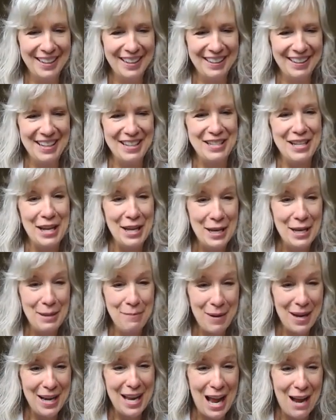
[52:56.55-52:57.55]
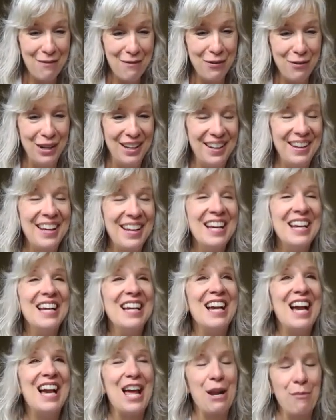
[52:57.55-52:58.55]
Does anybody have one?
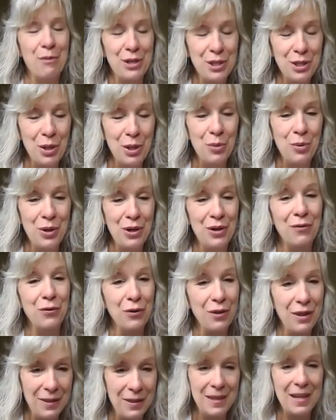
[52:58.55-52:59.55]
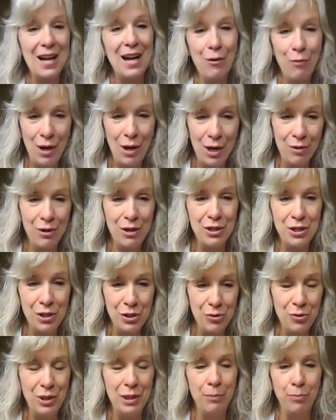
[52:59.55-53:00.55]
And it was so wonderful that the guy right across the
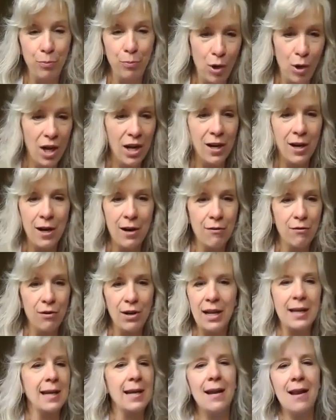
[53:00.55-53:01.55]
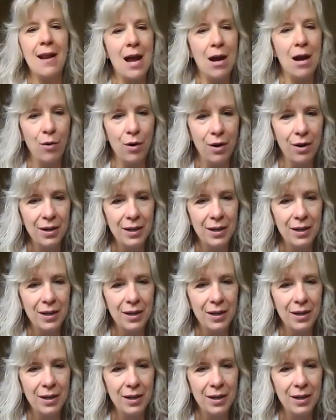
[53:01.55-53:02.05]
street brought it over like in an hour.